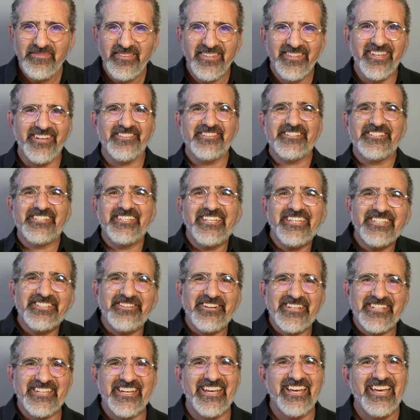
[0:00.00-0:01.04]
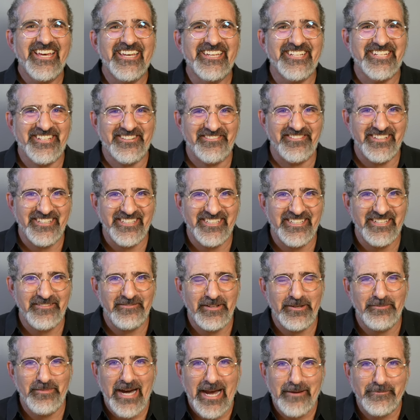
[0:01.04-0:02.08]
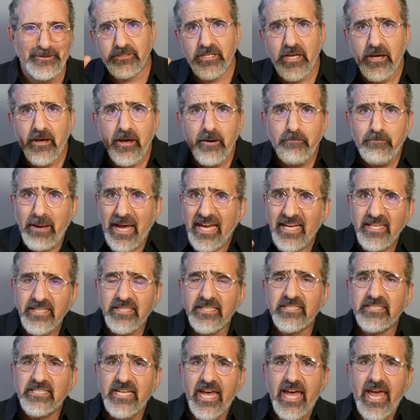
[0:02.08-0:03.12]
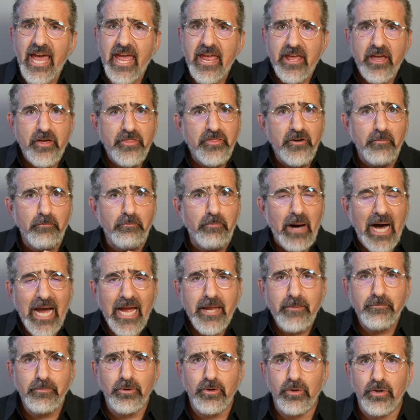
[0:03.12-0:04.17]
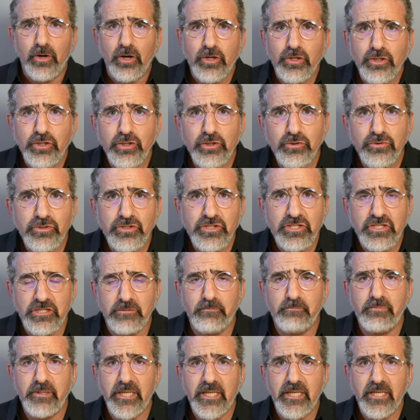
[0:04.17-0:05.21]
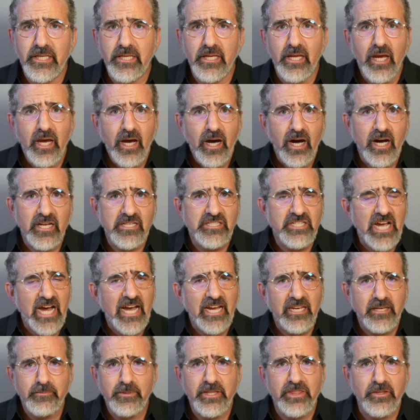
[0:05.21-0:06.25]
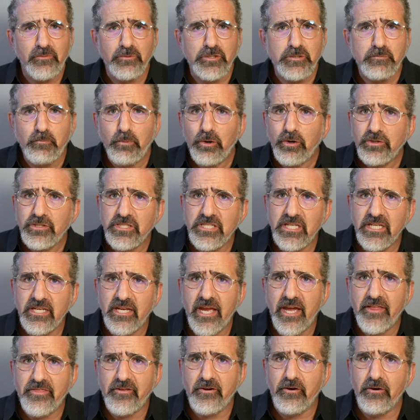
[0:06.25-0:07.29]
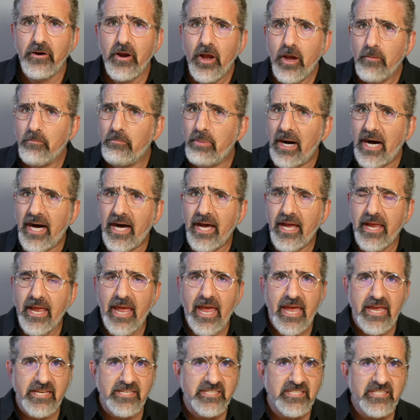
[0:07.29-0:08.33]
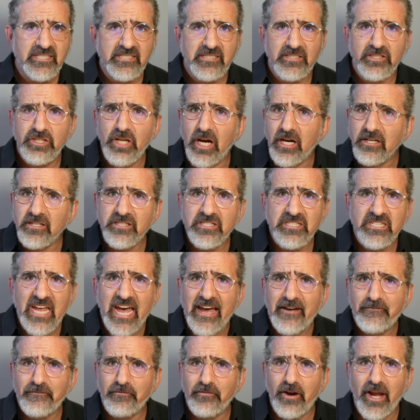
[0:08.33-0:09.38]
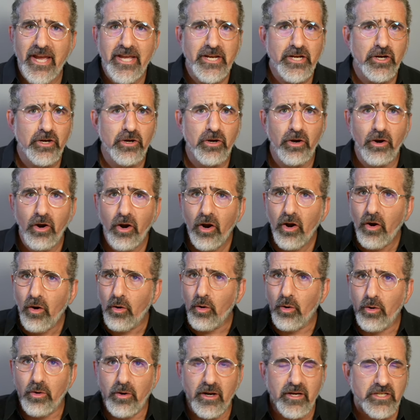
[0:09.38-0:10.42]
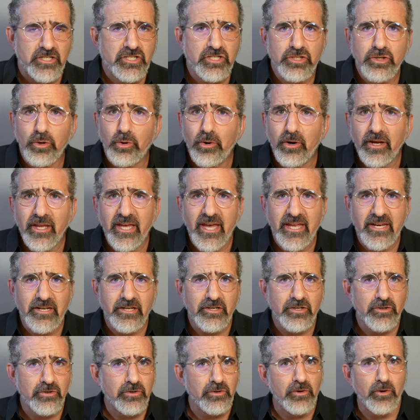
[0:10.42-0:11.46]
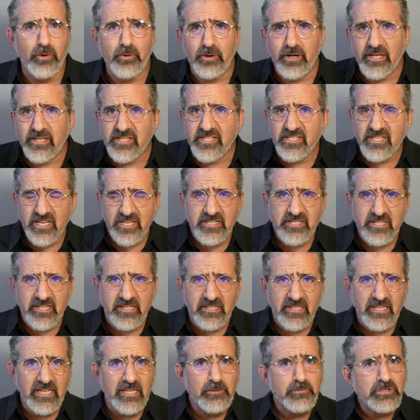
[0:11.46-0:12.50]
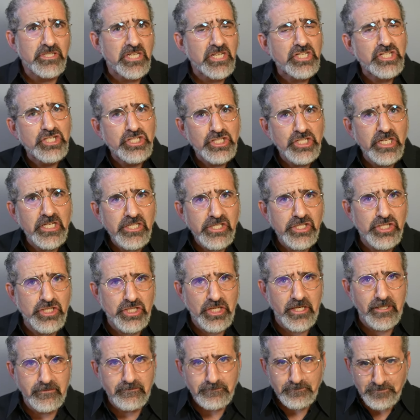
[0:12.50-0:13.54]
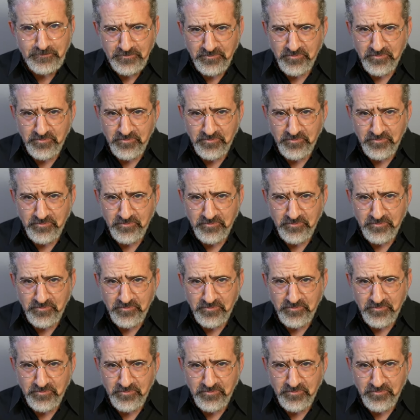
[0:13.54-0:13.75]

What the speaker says: Now, there's an interesting history in TV Bibles. Back in the day, the Bible used to be a document that was put together by a young staff writer or a story editor or an assistant. It was a cheat sheet